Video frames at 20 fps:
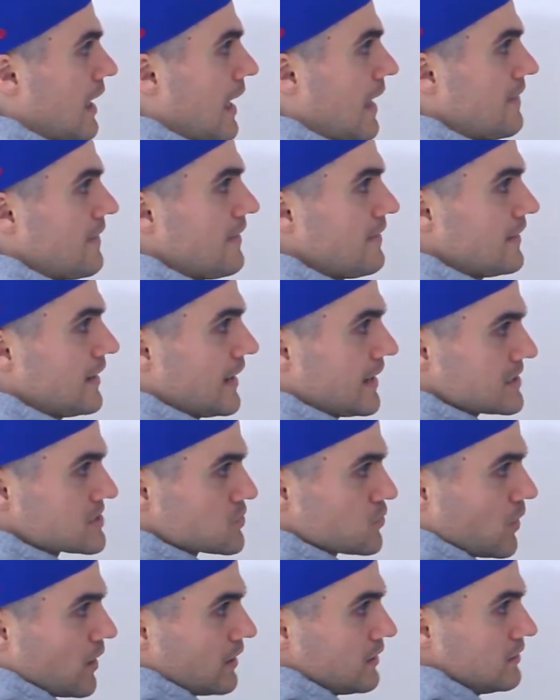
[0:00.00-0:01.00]
And then the
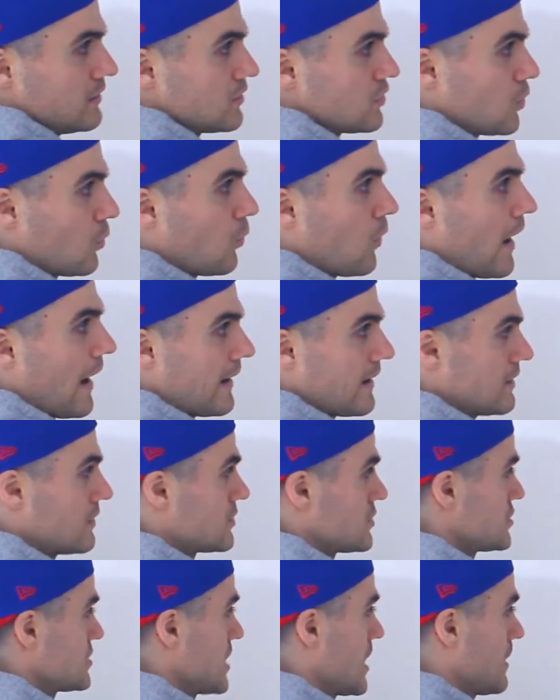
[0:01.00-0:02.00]
next one, the
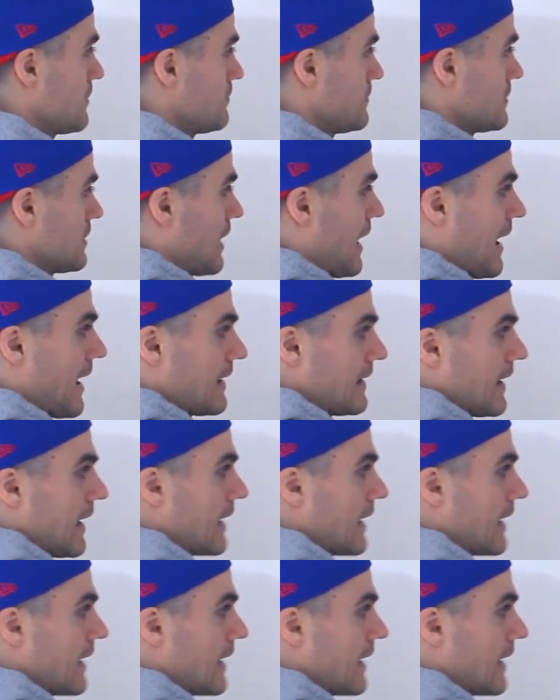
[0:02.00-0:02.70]
y-intercept at